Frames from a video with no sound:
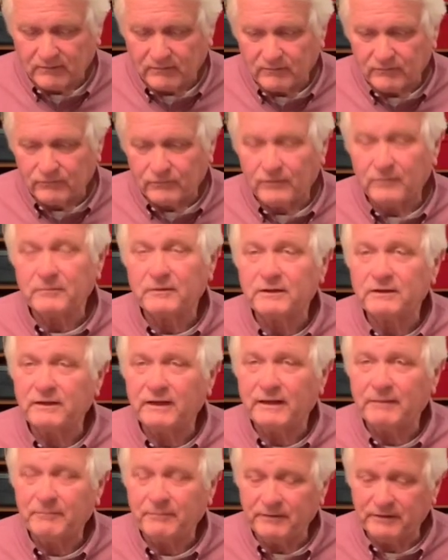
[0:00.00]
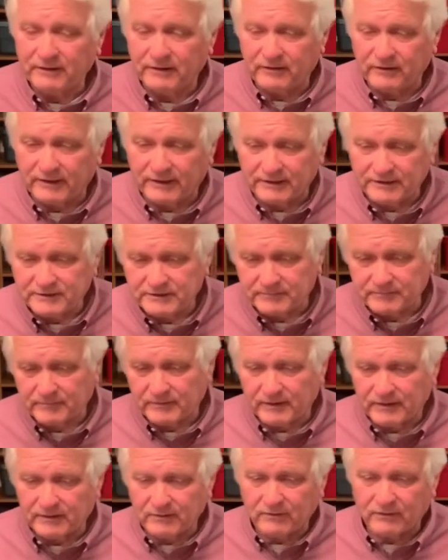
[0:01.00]
From the tap in the garage
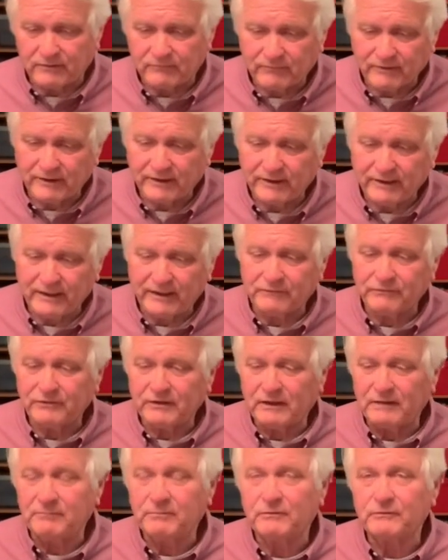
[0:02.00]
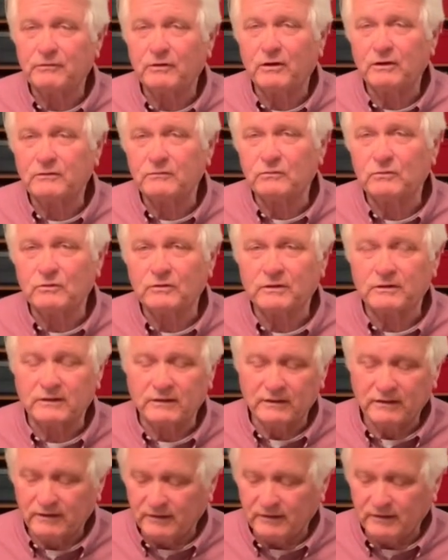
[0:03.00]
I got 1.5 cup of hot water